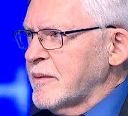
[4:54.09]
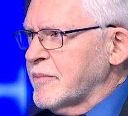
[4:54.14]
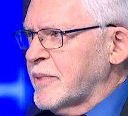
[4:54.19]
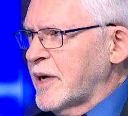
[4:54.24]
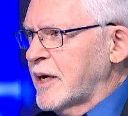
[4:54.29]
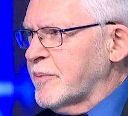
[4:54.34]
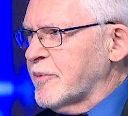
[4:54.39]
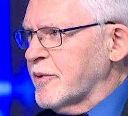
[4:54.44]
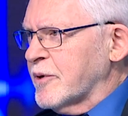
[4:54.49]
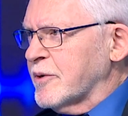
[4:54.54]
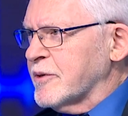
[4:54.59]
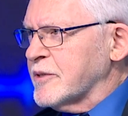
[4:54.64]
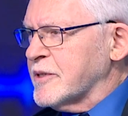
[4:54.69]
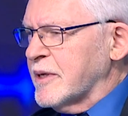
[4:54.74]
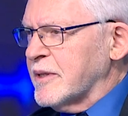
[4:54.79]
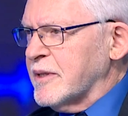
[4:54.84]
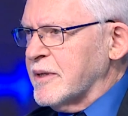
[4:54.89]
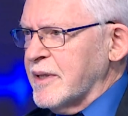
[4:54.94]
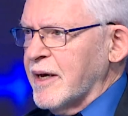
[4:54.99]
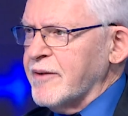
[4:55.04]
papers
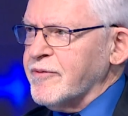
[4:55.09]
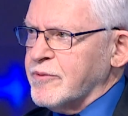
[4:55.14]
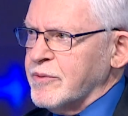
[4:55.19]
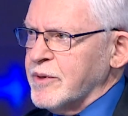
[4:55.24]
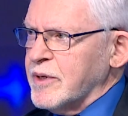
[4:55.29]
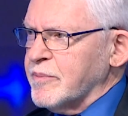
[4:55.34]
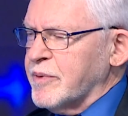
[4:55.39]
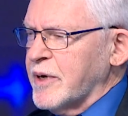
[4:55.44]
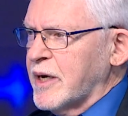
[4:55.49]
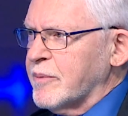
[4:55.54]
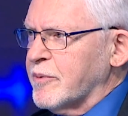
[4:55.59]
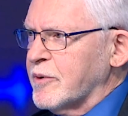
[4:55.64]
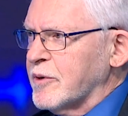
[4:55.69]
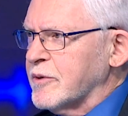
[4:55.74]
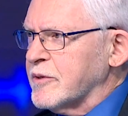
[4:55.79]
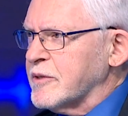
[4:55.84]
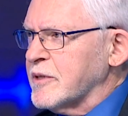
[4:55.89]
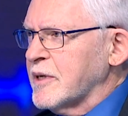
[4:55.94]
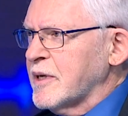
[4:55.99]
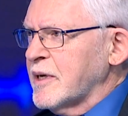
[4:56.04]
and the left-wing
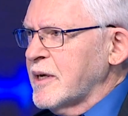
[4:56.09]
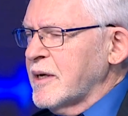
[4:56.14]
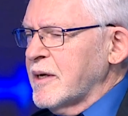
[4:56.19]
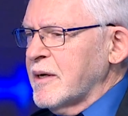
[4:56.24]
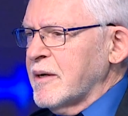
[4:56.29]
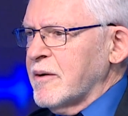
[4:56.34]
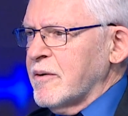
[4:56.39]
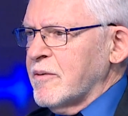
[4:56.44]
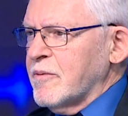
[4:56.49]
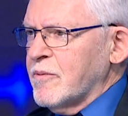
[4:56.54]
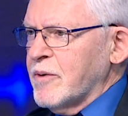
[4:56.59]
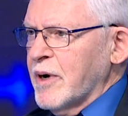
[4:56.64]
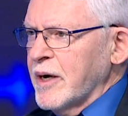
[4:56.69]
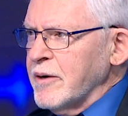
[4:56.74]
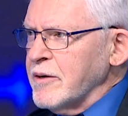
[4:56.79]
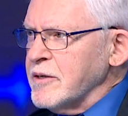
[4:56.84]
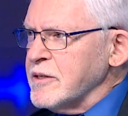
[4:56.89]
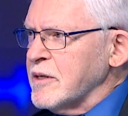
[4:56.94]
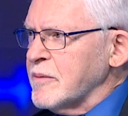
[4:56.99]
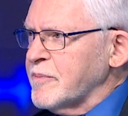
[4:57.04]
papers.
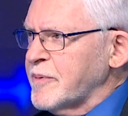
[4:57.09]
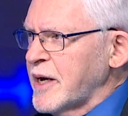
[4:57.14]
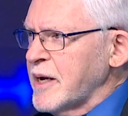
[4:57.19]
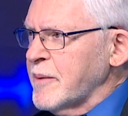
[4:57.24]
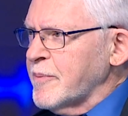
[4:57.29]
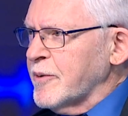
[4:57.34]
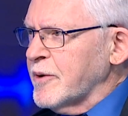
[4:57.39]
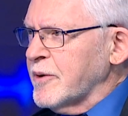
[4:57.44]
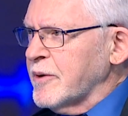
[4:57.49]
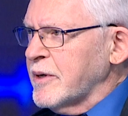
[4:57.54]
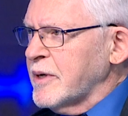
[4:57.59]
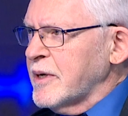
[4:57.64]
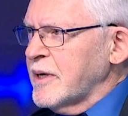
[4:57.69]
Where is the paper?